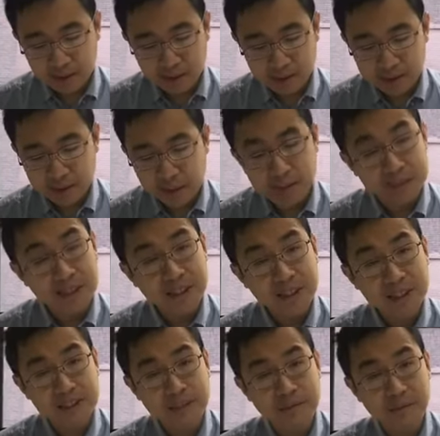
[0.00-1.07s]

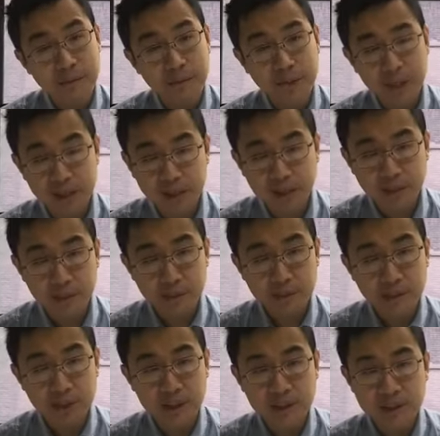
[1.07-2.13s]
subsidies for Medicare
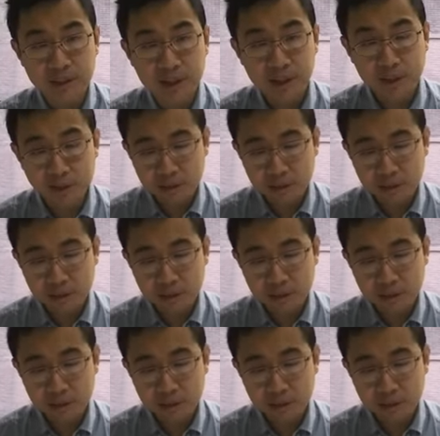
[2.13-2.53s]
Part D,